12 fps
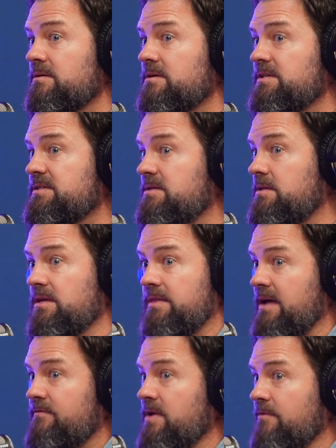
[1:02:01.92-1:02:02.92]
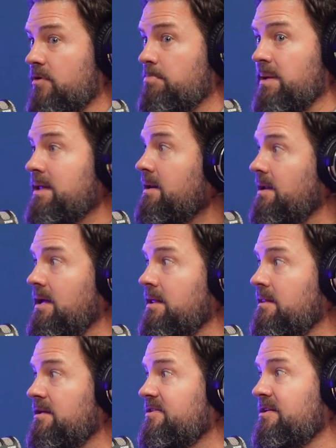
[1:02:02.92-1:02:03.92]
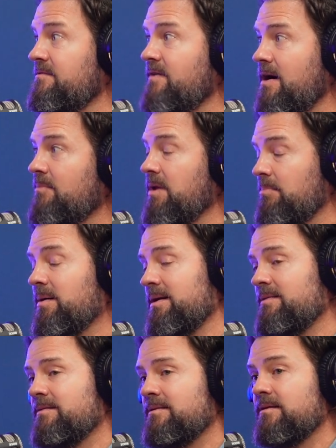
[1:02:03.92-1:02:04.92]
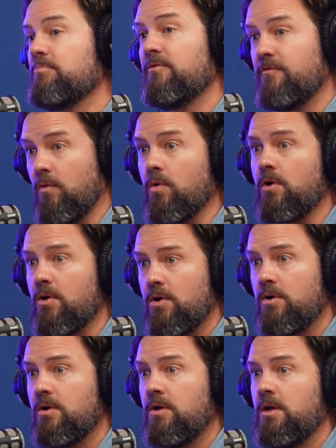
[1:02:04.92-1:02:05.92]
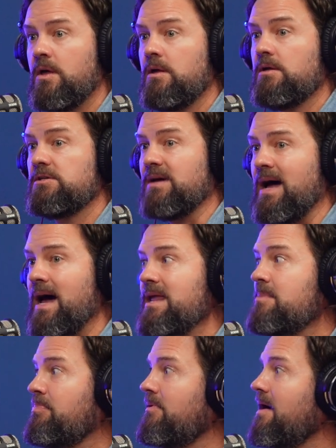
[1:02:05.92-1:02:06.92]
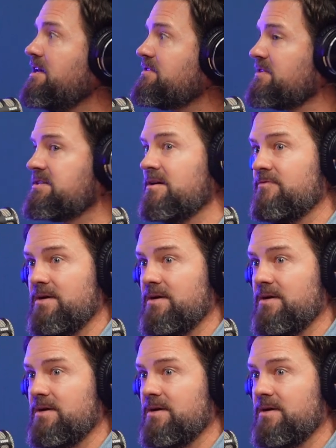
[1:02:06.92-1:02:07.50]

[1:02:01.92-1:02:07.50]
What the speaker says: because they've never been in this environment, pun intended, before. So how do you price for stuff